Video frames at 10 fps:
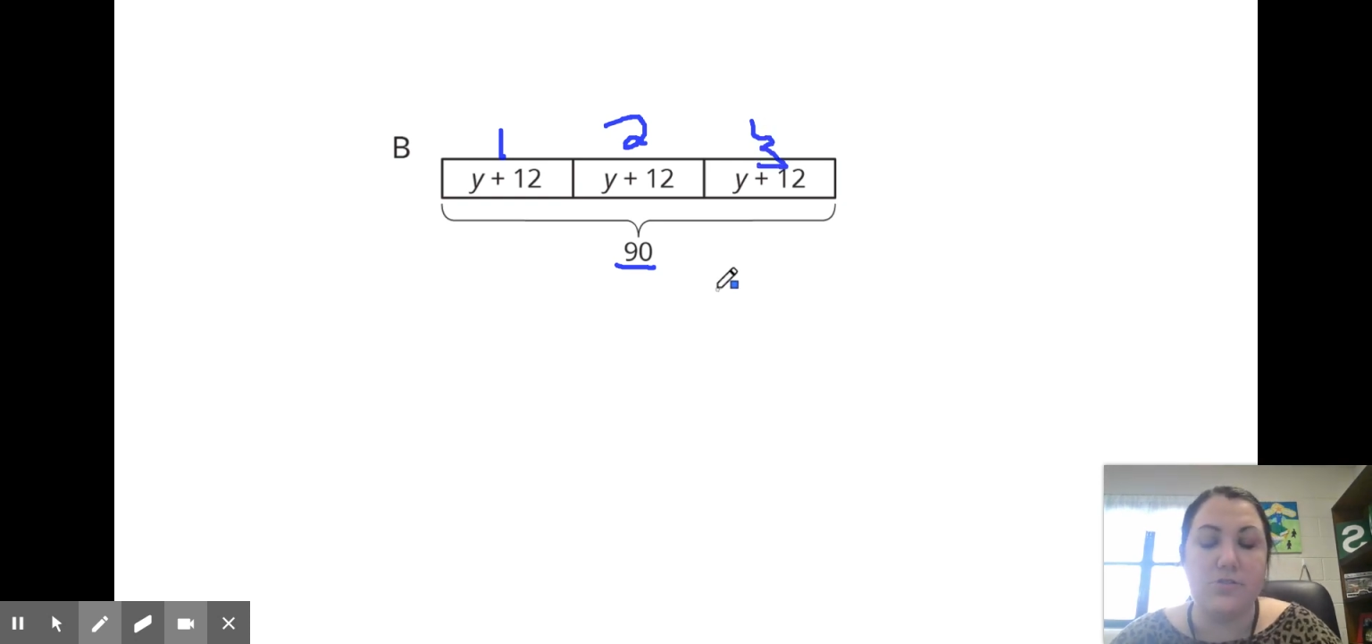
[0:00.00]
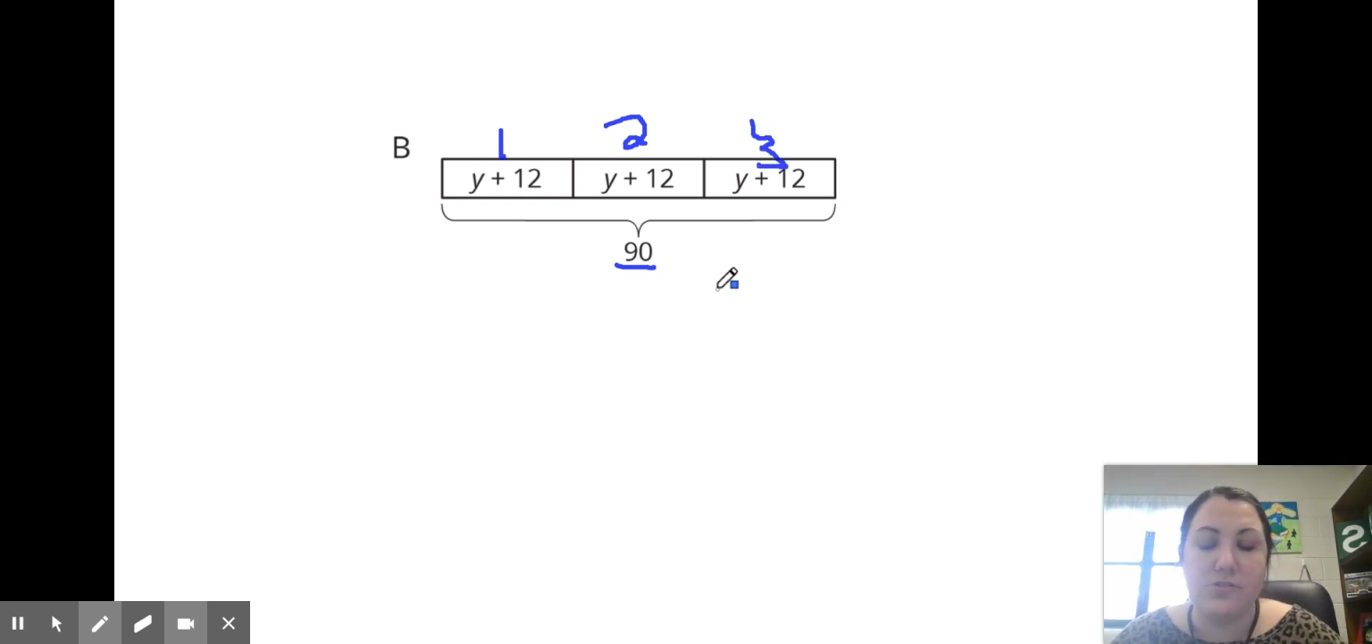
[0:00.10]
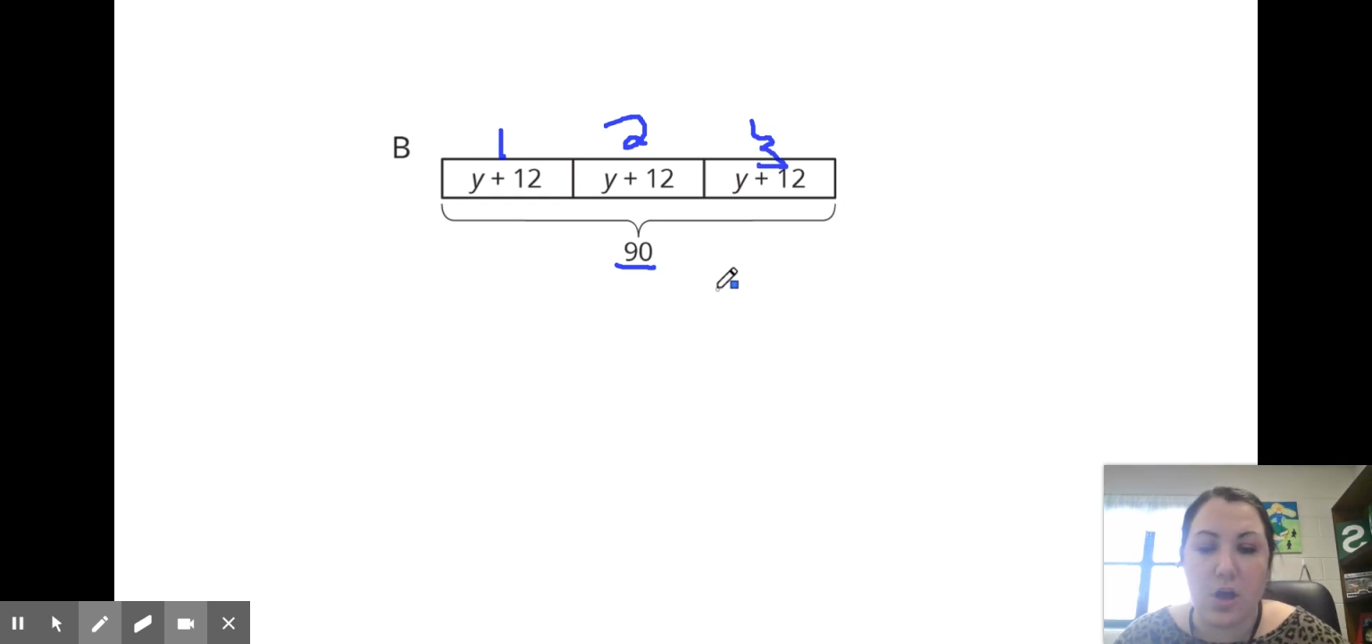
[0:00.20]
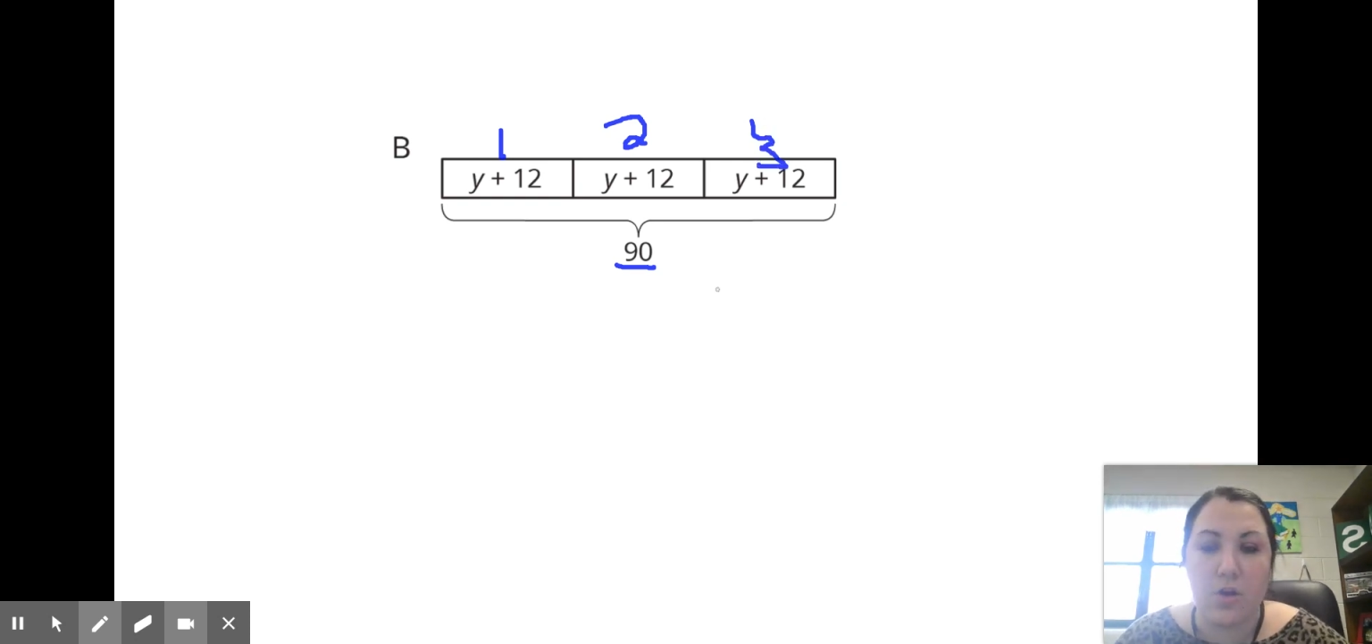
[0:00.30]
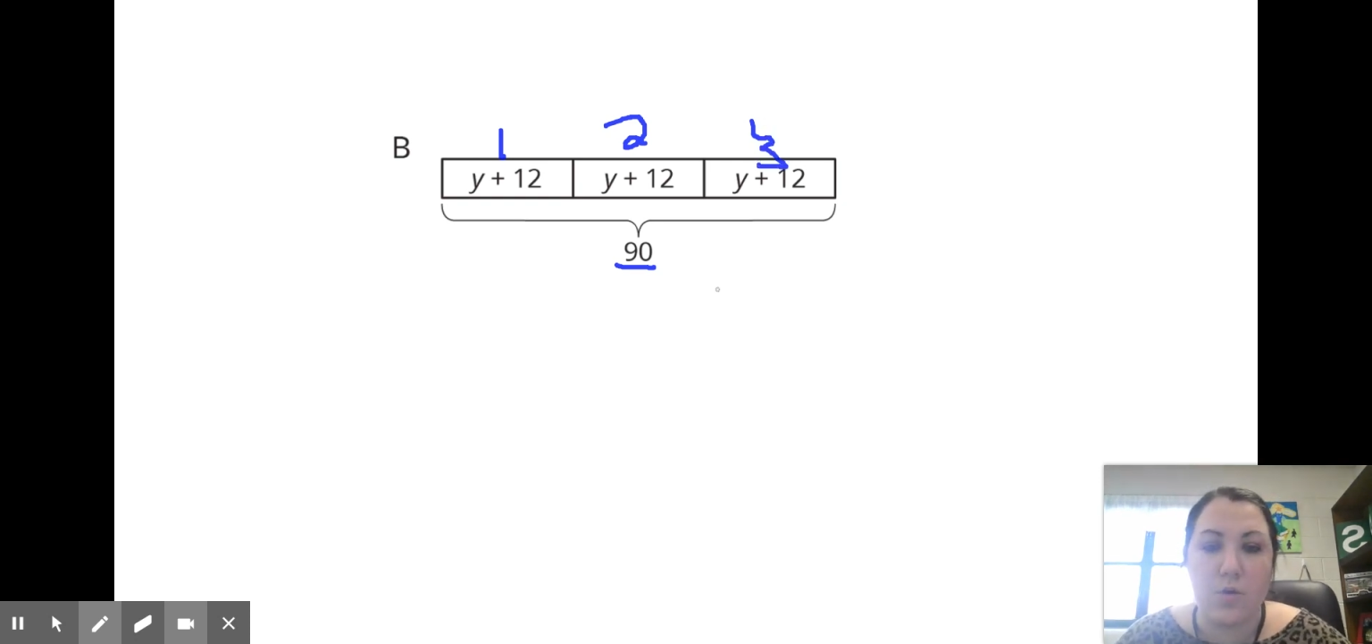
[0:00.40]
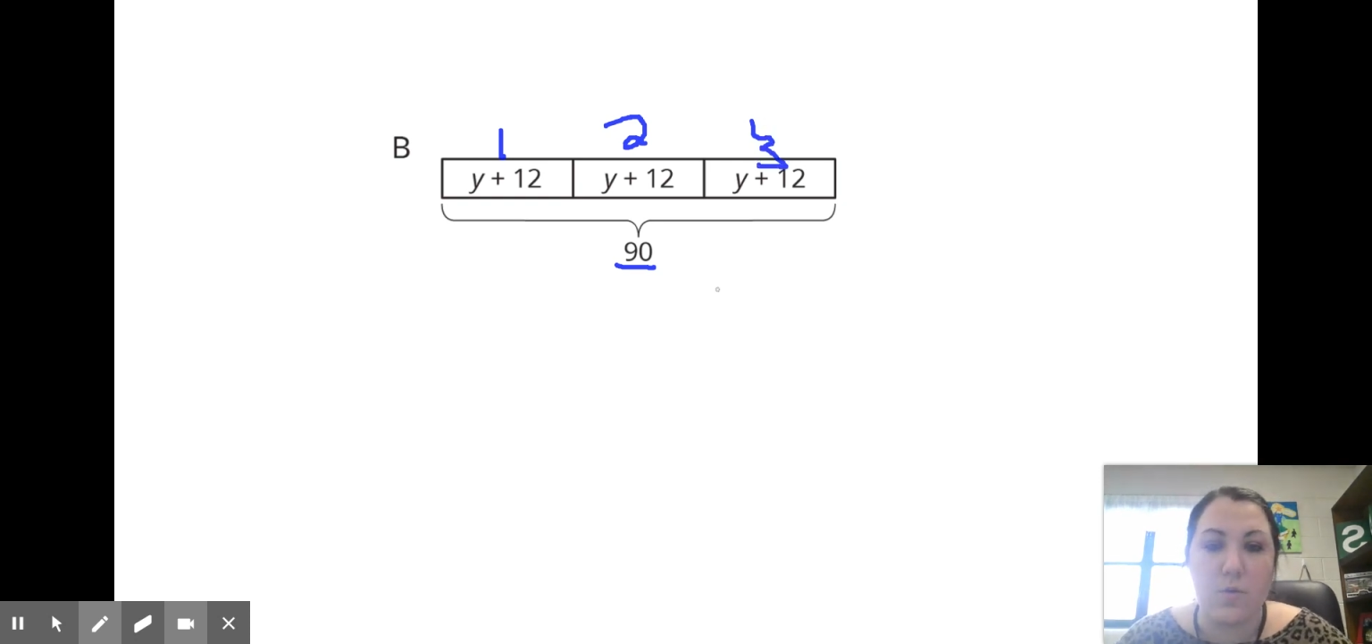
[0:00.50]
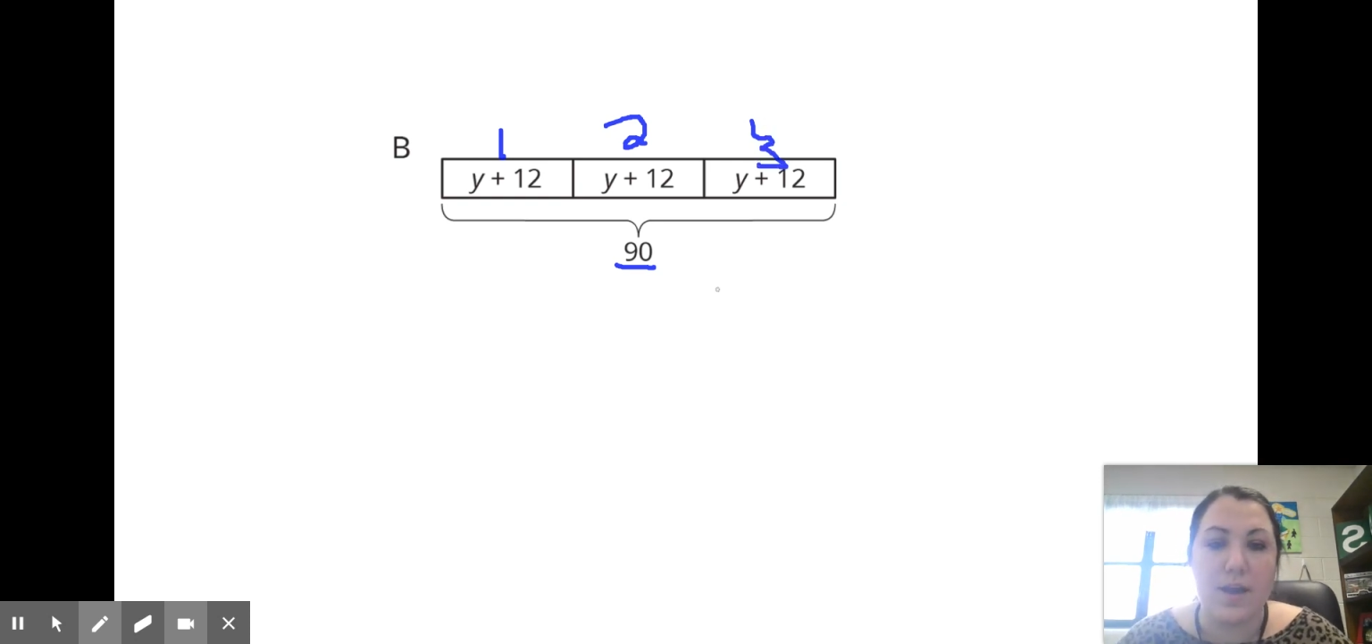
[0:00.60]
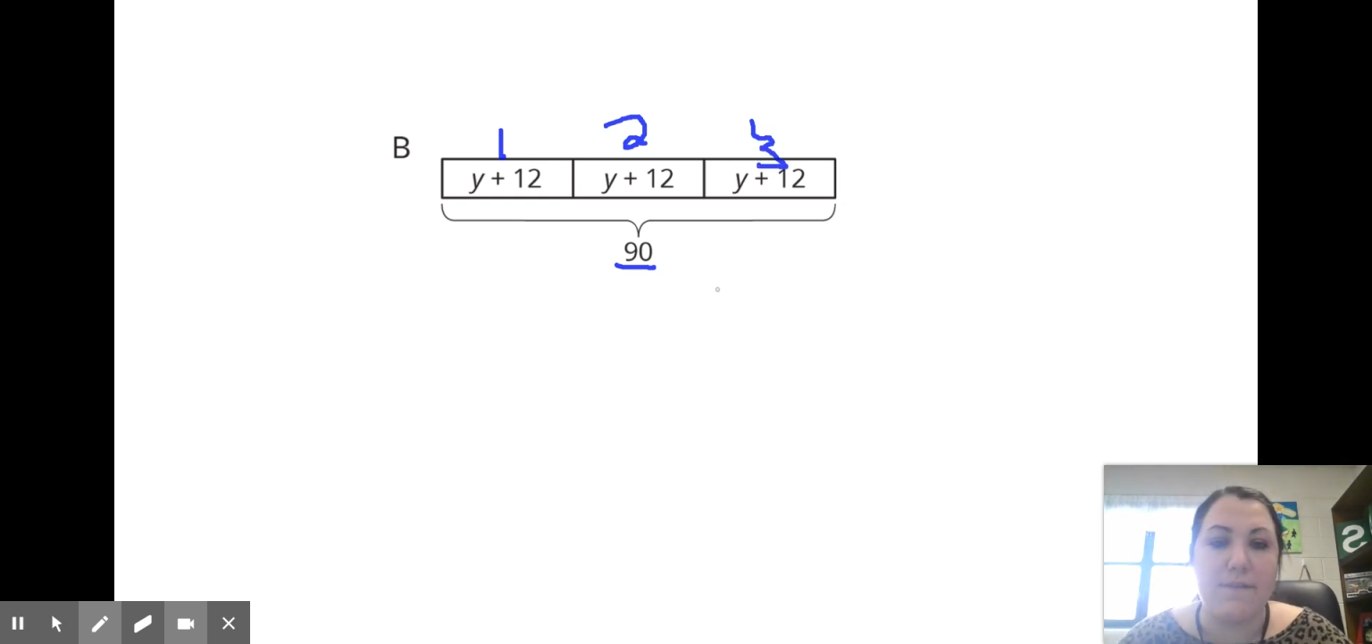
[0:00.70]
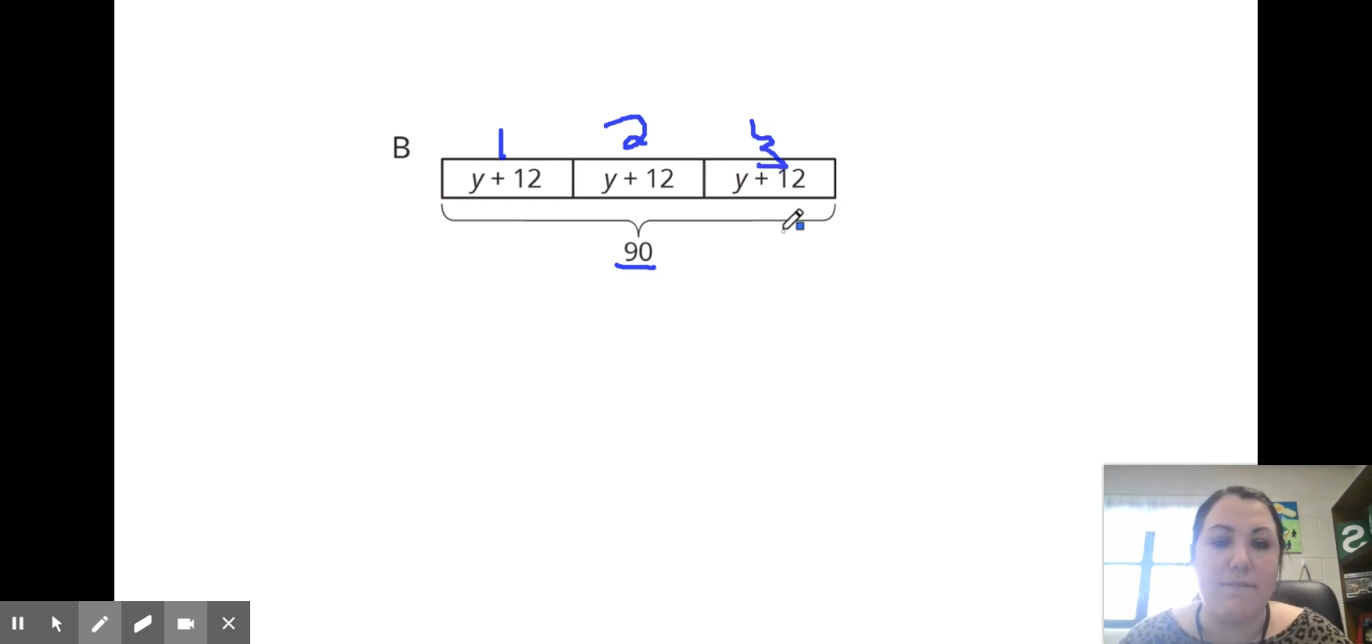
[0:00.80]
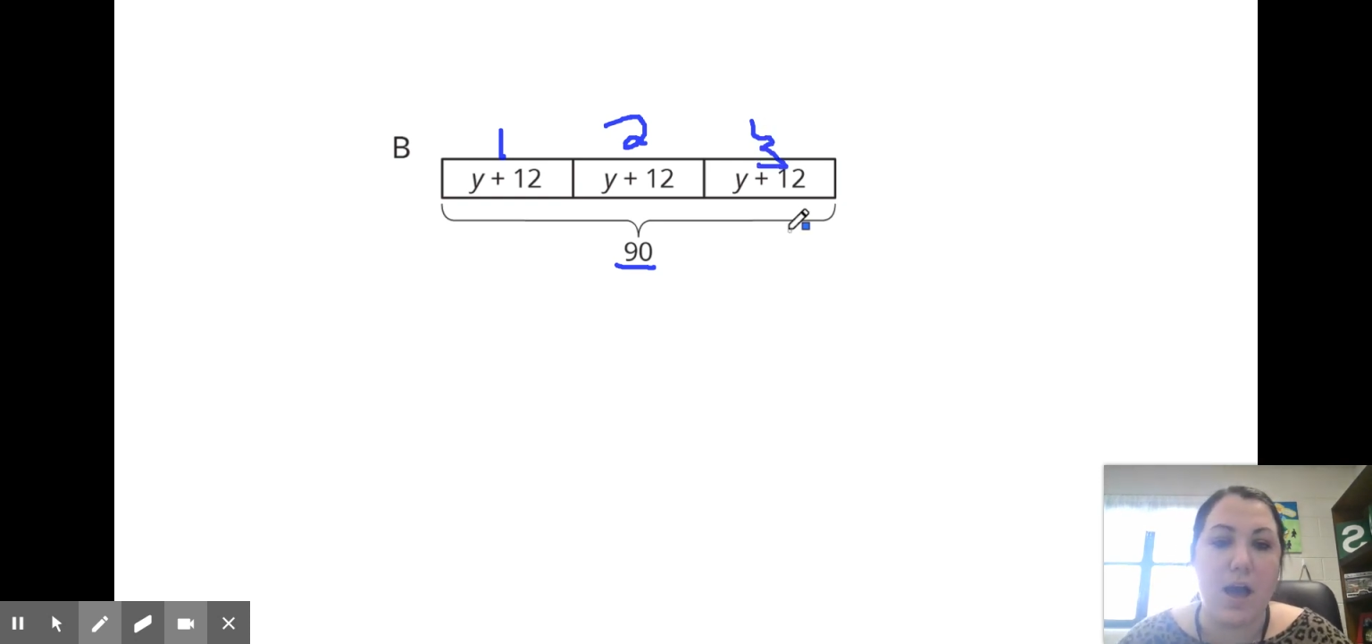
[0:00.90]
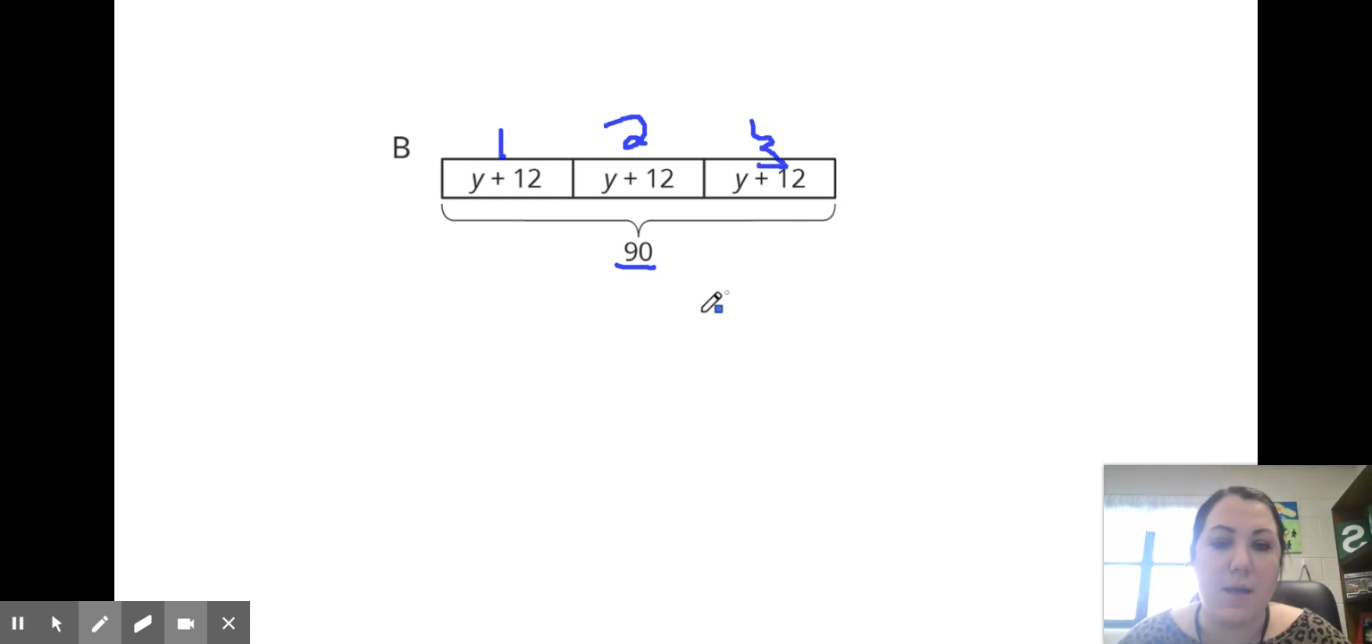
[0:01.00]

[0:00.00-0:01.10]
So if